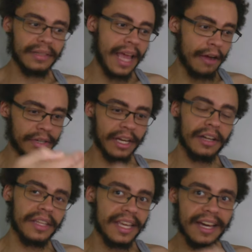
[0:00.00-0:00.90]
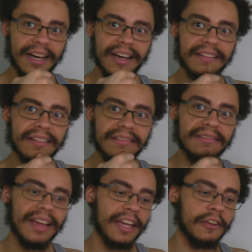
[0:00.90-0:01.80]
hounding on the
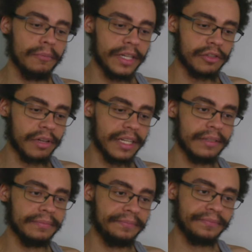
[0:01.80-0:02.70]
how you've been treated.